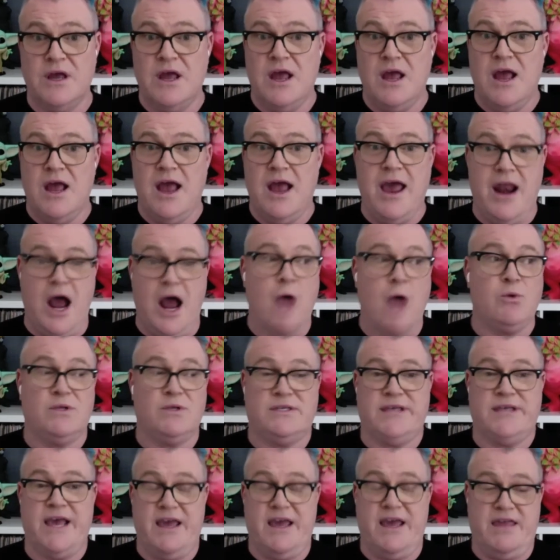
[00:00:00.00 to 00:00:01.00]
And I would
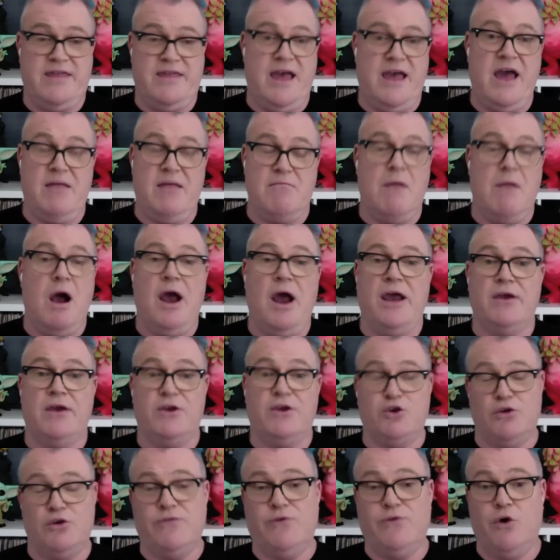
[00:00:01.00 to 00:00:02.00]
say that my
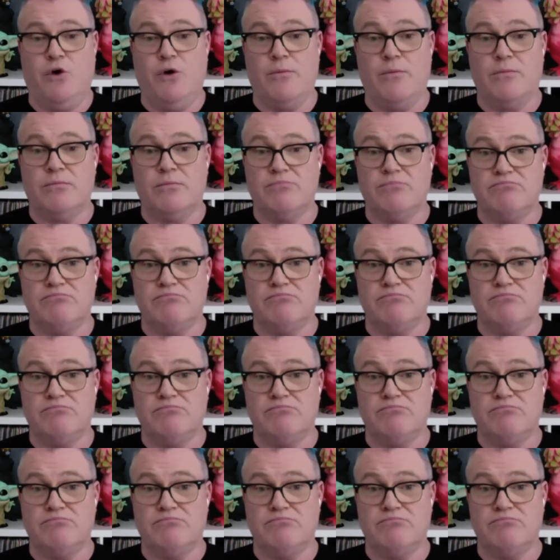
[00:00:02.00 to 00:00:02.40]
uniform